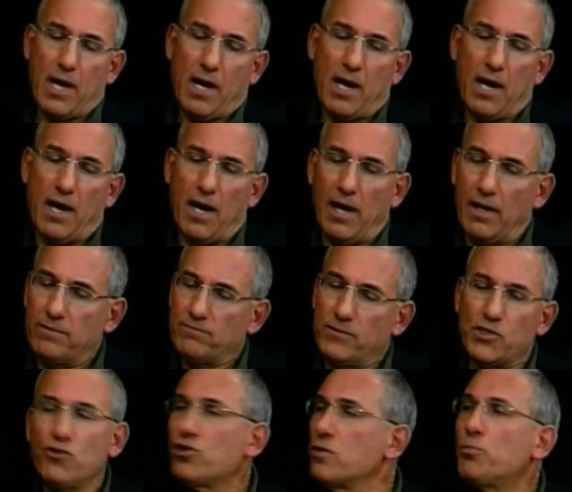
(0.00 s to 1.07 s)
Uh,
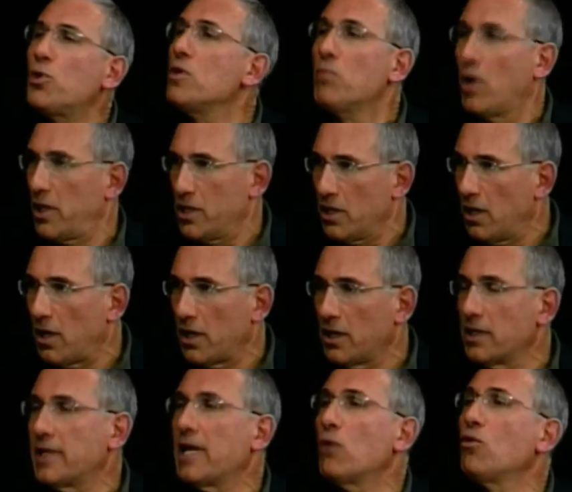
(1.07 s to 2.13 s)
you can put money on
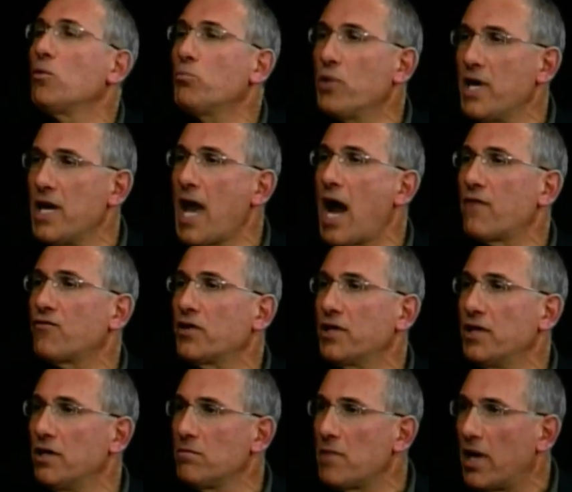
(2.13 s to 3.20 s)
it. There will be
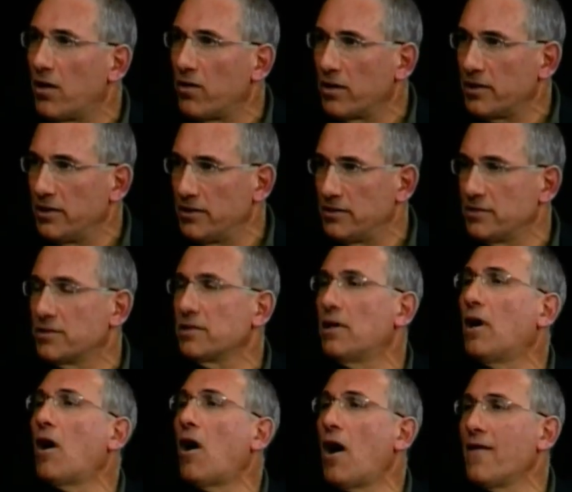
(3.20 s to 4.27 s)
African Americans
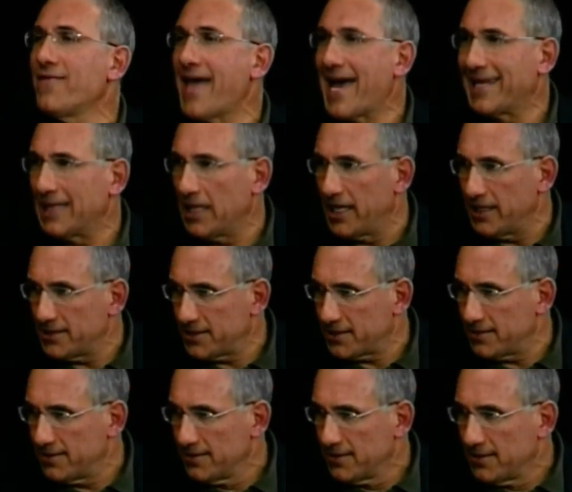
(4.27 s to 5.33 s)
on that
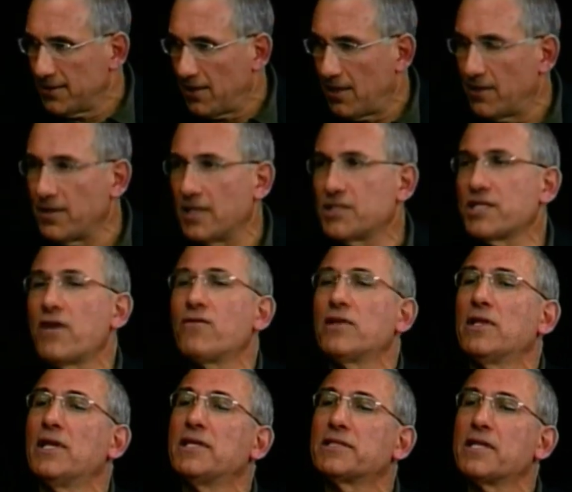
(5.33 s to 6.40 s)
list, on that seven
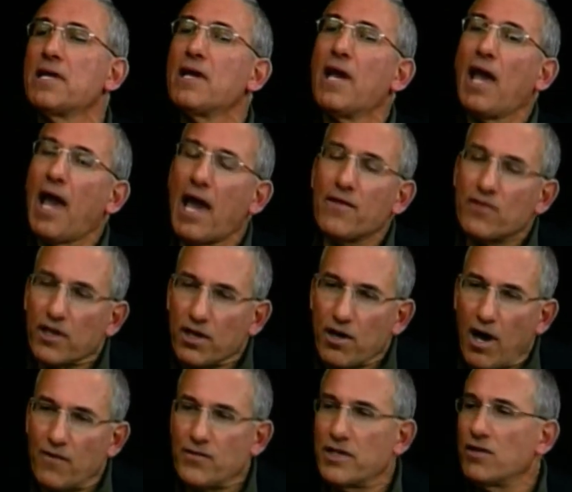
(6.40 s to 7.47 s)
list, and the
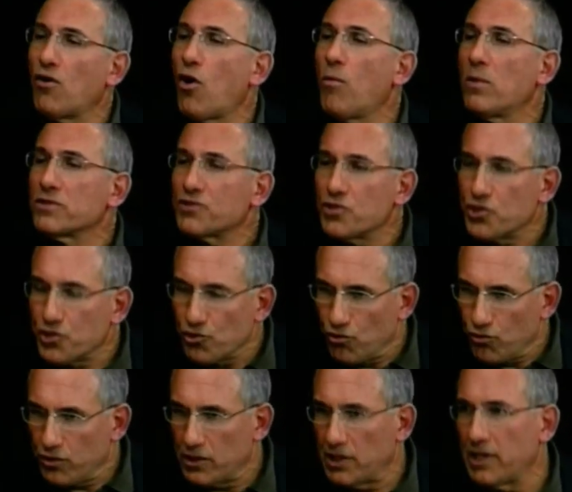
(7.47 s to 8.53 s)
governor almost
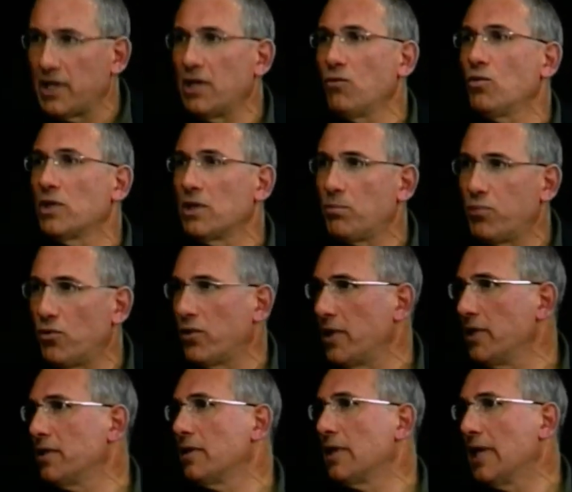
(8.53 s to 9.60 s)
assuredly will
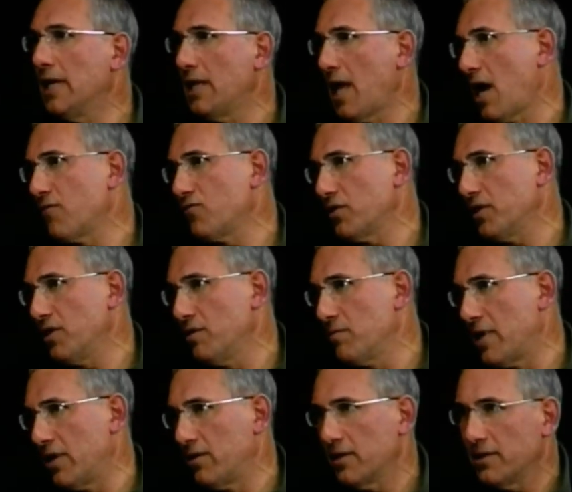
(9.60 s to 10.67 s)
appoint an African
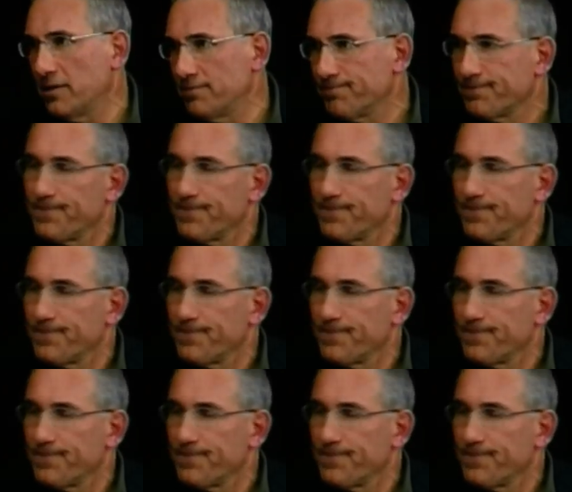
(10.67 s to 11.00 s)
American.